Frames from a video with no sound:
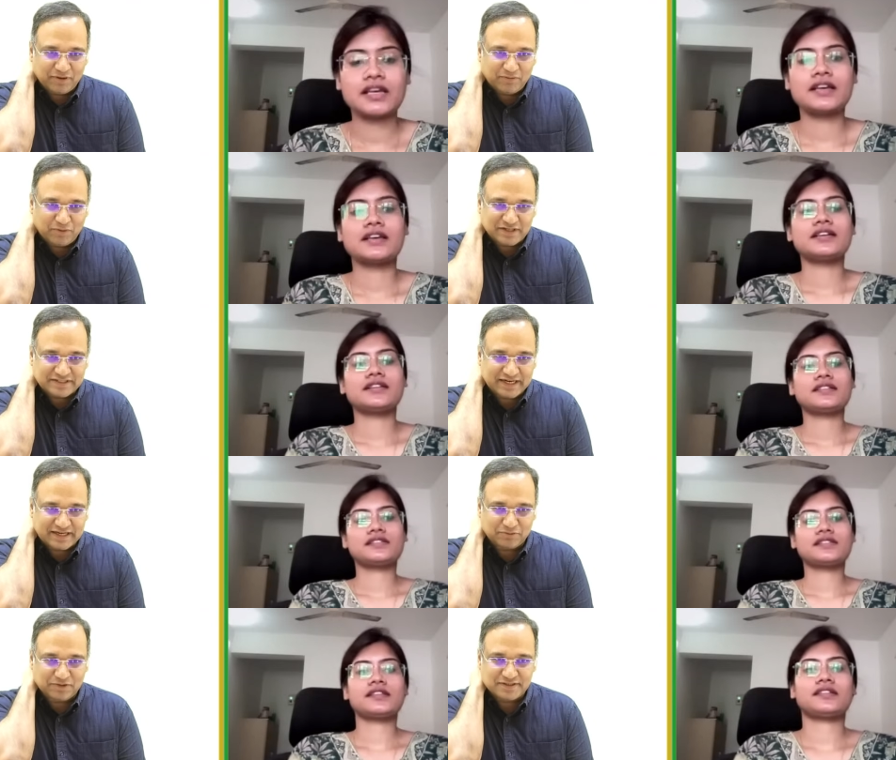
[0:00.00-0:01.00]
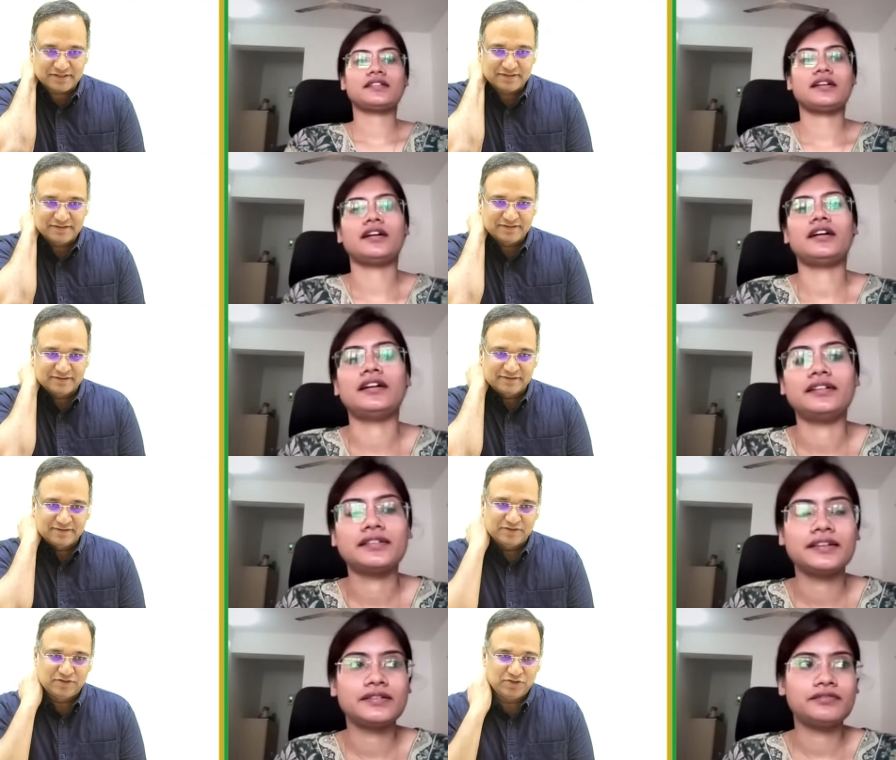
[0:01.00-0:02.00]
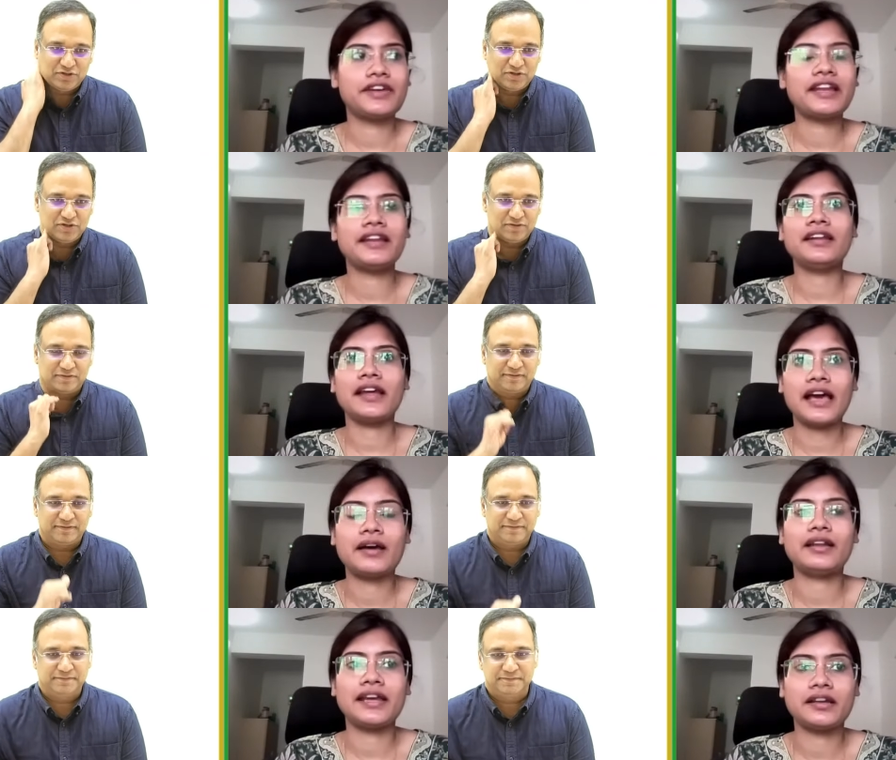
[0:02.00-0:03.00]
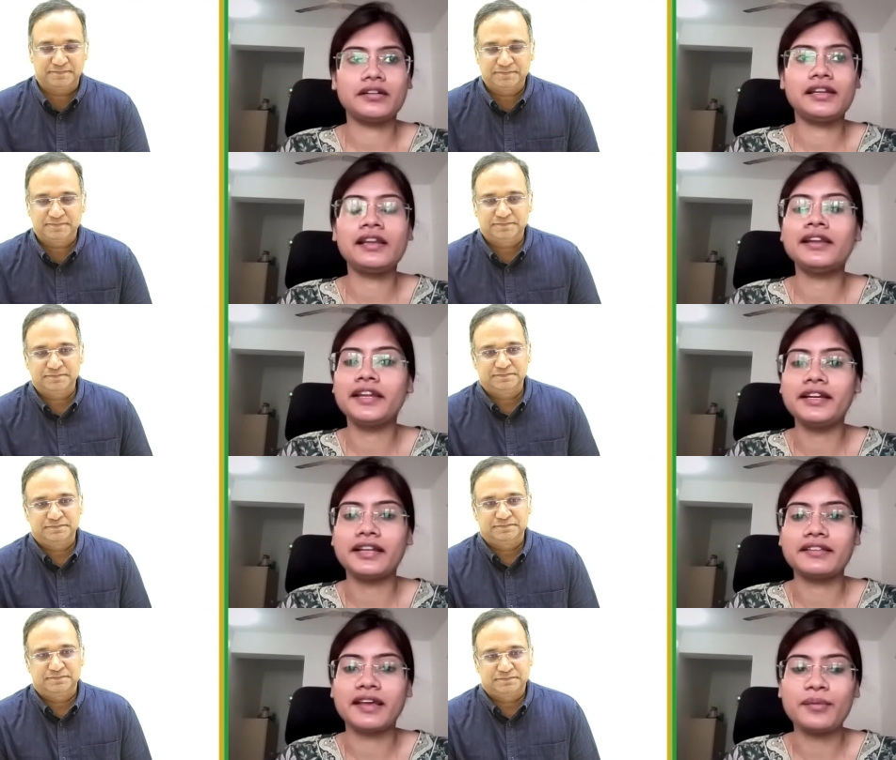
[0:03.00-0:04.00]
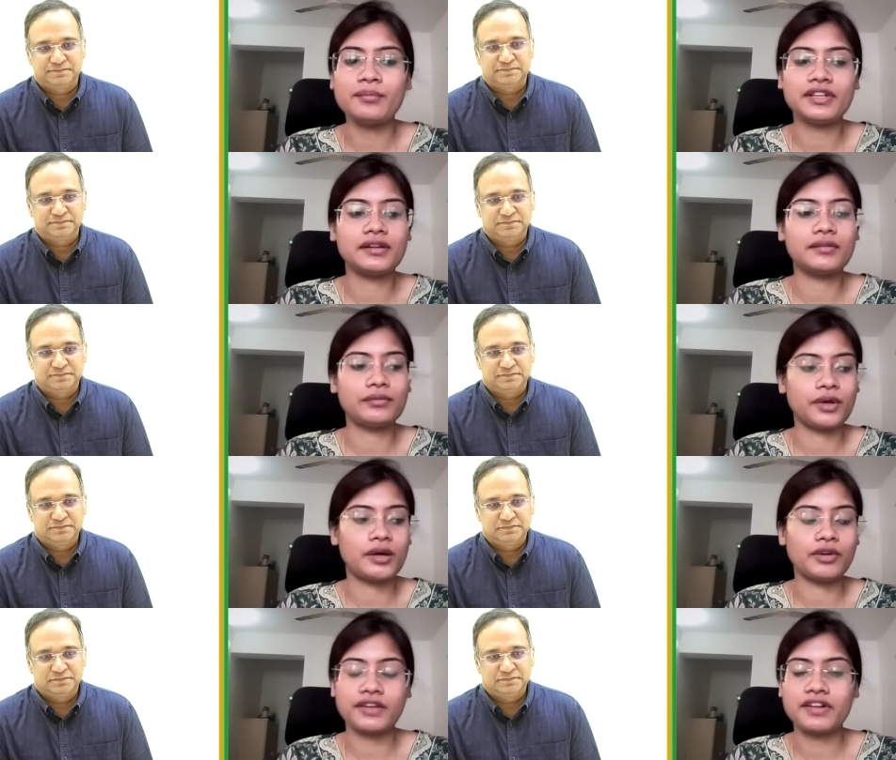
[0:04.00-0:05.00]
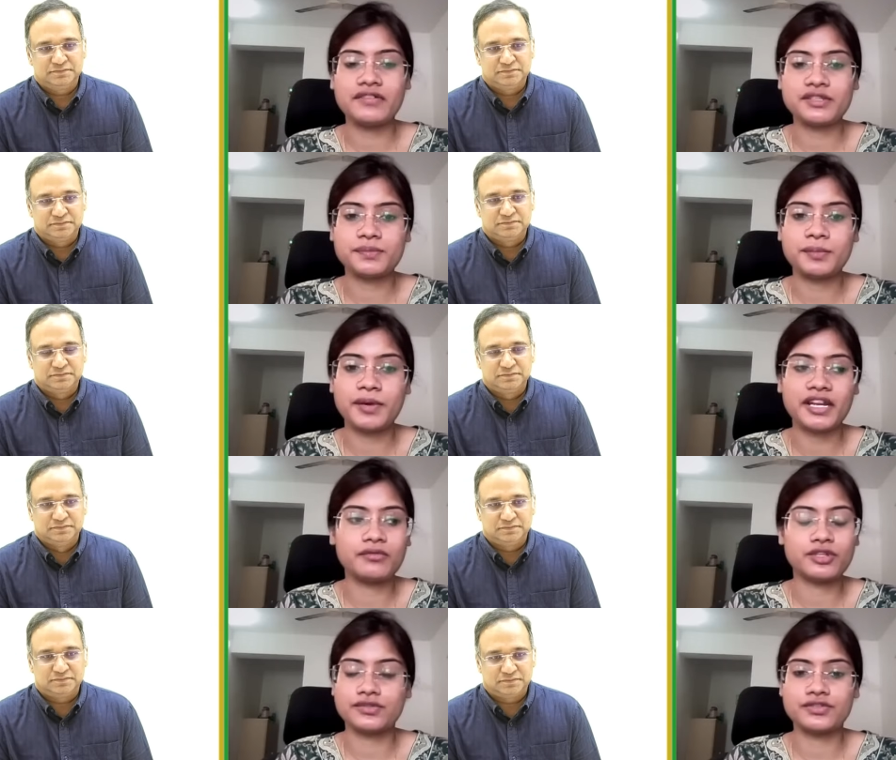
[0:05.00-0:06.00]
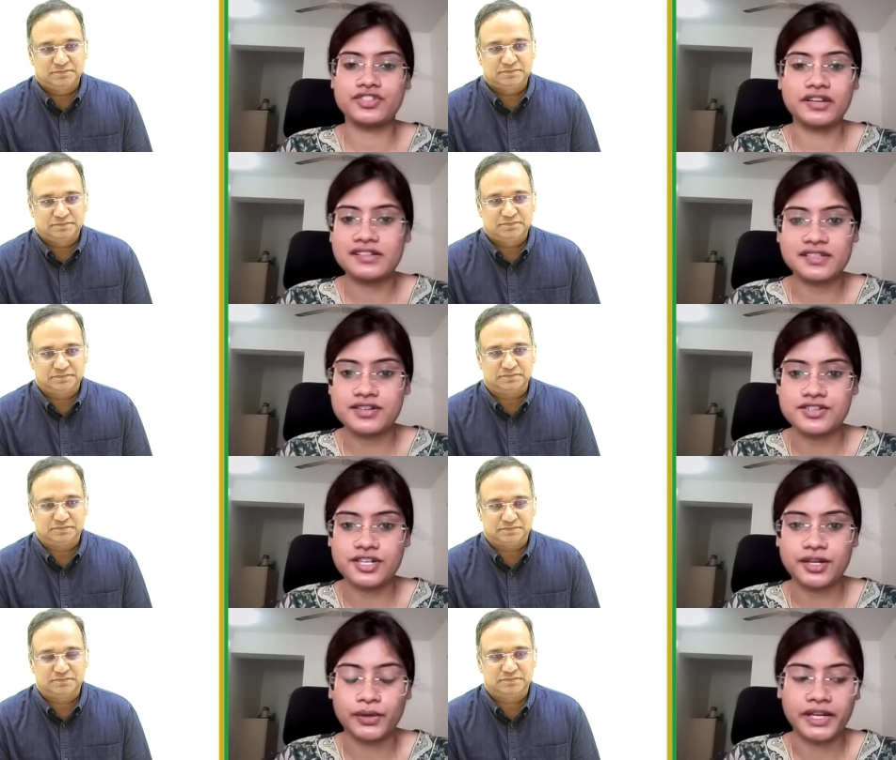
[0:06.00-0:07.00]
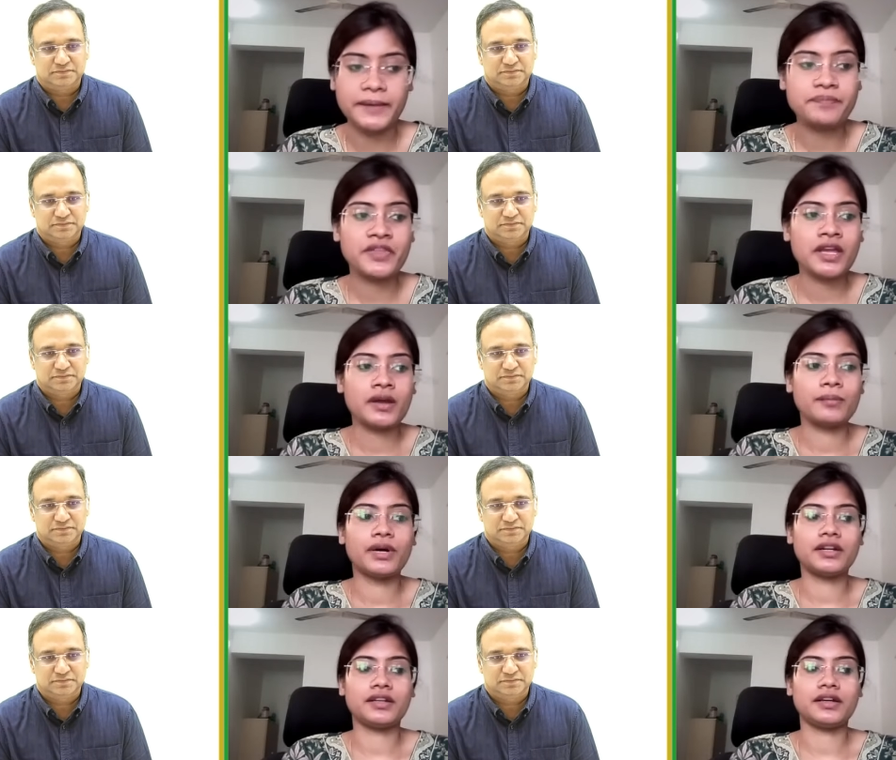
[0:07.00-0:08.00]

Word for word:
Speaker 1: what is that it was?
Speaker 2: When, uh, like, till NEET exam, till whatever I was preparing was general surgery only. But